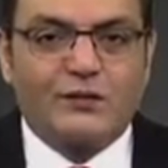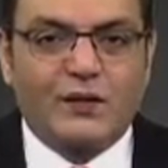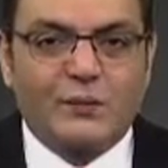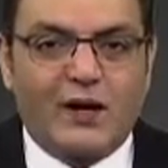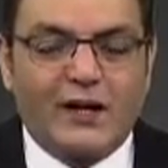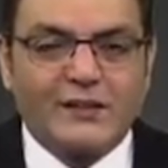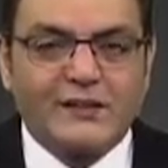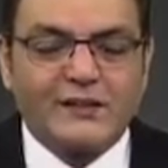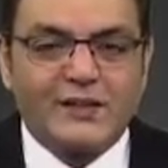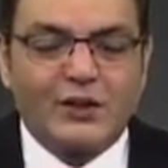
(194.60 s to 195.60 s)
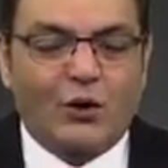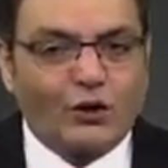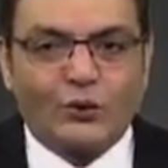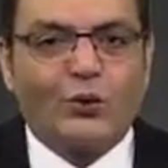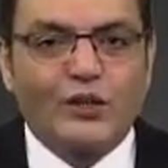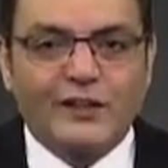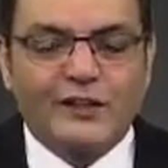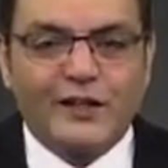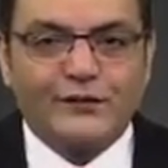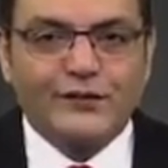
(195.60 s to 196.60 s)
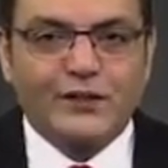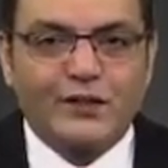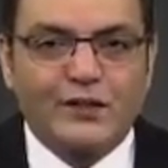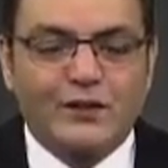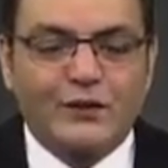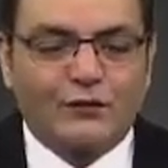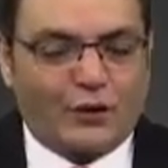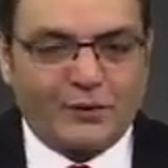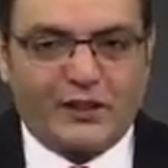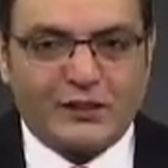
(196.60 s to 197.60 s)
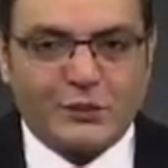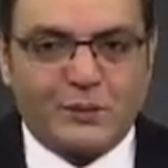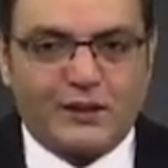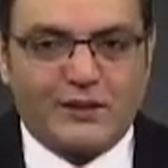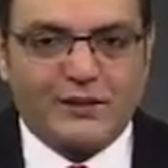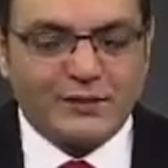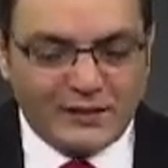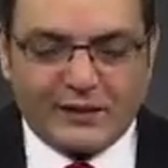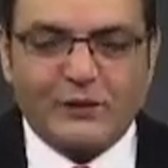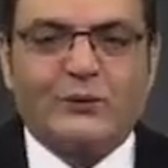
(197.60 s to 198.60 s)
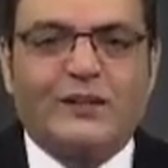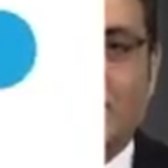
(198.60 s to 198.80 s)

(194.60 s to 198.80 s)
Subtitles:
of advice on gold ETFs from an expert. Take a look.